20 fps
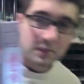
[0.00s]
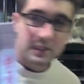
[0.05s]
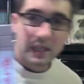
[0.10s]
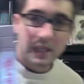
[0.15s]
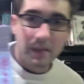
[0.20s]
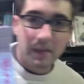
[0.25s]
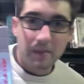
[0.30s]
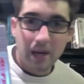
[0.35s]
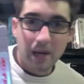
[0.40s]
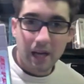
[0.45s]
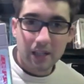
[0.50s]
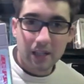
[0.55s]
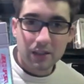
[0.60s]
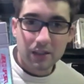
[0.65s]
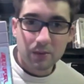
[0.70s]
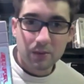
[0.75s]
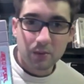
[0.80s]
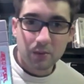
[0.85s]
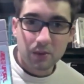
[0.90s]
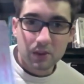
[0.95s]
sports game.
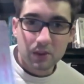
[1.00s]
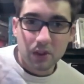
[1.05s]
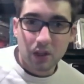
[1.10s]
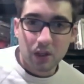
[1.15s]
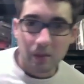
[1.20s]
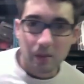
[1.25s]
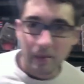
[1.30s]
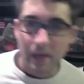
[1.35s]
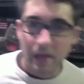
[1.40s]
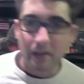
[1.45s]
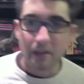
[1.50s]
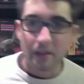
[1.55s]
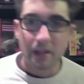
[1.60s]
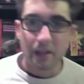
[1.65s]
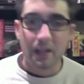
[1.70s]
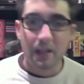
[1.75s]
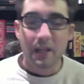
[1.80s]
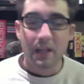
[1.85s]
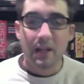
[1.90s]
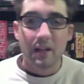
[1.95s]
Actually, we'll talk
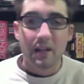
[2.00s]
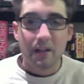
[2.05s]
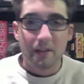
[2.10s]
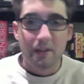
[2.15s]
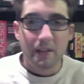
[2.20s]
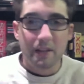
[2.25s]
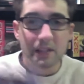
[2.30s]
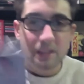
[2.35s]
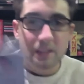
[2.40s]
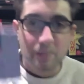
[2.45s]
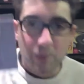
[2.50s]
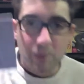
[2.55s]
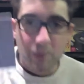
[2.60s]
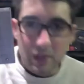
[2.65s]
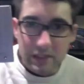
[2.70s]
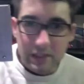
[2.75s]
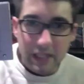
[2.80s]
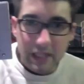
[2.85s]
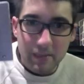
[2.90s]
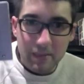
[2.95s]
about this
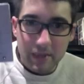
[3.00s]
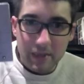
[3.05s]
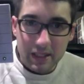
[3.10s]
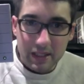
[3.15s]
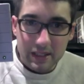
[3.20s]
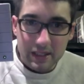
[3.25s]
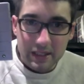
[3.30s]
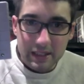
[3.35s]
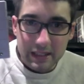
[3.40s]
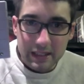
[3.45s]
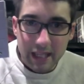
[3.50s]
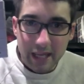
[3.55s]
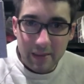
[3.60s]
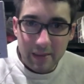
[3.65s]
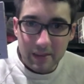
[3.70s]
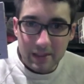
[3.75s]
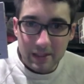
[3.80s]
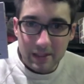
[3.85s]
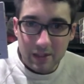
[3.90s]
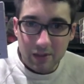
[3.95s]
sports game because this
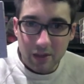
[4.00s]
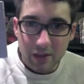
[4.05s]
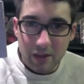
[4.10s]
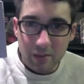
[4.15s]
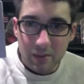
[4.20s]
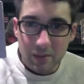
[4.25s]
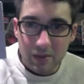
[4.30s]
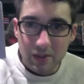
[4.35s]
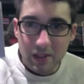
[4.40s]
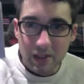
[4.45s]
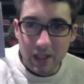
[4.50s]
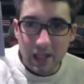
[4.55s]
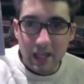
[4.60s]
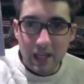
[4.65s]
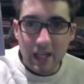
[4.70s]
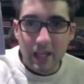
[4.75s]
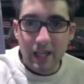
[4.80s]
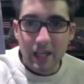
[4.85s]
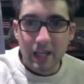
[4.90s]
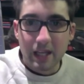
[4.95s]
game is incredible.
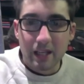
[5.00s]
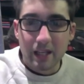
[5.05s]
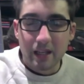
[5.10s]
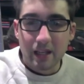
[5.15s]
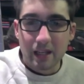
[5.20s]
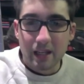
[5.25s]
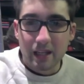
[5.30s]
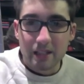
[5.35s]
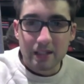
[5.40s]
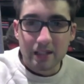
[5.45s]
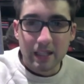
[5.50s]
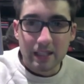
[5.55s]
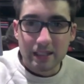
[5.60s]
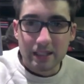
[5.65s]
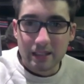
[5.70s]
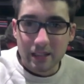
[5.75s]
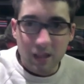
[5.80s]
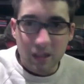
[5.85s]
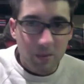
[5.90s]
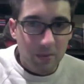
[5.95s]
it
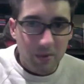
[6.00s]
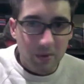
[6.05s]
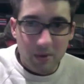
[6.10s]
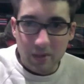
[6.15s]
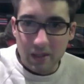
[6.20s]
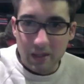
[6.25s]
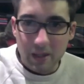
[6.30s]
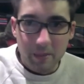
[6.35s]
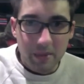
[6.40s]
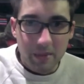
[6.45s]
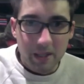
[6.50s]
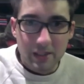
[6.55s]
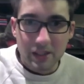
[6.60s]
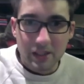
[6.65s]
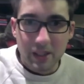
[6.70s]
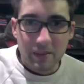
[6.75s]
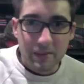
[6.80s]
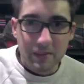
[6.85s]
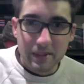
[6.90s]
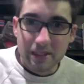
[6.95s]
takes a dump on
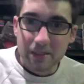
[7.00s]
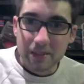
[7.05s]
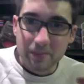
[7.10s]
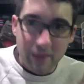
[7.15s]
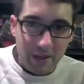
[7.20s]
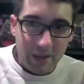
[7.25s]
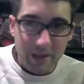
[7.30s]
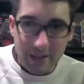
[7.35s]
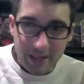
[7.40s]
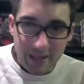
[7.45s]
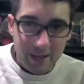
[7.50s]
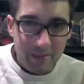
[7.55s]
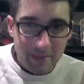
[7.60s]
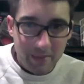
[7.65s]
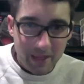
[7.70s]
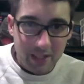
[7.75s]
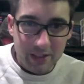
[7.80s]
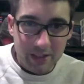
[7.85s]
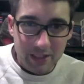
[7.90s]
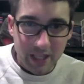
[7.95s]
NBA Jam. This is better
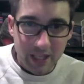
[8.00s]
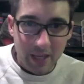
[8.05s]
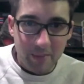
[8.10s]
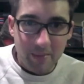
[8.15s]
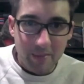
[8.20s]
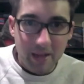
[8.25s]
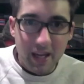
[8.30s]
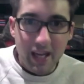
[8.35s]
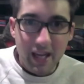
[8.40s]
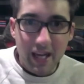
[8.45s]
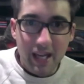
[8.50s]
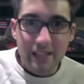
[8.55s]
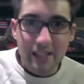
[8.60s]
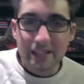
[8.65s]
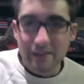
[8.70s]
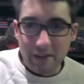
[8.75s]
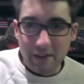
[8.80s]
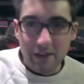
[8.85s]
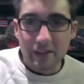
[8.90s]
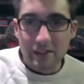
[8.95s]
than NBA Jam.
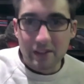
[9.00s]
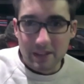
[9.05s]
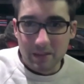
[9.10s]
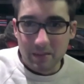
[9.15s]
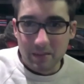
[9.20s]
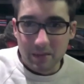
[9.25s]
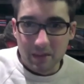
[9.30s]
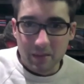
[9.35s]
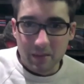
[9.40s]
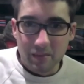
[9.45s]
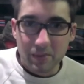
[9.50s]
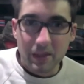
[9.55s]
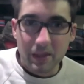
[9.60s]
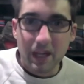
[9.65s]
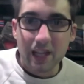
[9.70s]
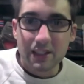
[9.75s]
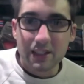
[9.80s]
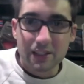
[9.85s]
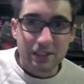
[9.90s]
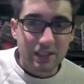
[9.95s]
It's very similar,
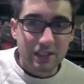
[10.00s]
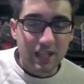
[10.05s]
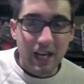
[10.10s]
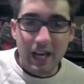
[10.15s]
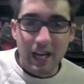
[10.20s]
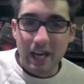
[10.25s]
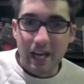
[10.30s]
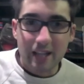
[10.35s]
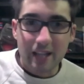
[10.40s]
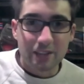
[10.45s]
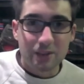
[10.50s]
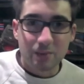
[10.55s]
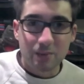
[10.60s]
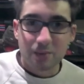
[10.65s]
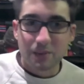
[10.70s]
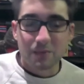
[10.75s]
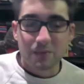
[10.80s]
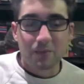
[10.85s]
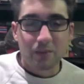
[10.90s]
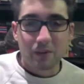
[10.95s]
but I had
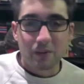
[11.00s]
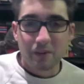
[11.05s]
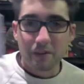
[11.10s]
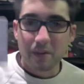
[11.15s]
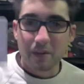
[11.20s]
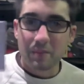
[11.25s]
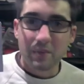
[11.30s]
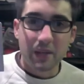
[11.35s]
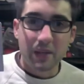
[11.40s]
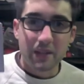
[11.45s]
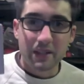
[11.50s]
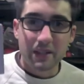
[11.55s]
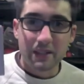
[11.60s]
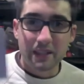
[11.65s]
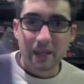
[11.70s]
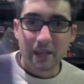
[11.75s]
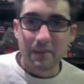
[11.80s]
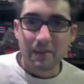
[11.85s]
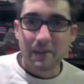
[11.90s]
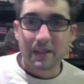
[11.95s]
so much more fun
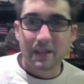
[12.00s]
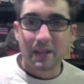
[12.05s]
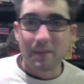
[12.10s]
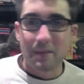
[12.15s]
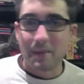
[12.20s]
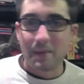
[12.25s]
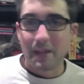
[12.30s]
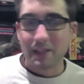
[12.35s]
playing this game than the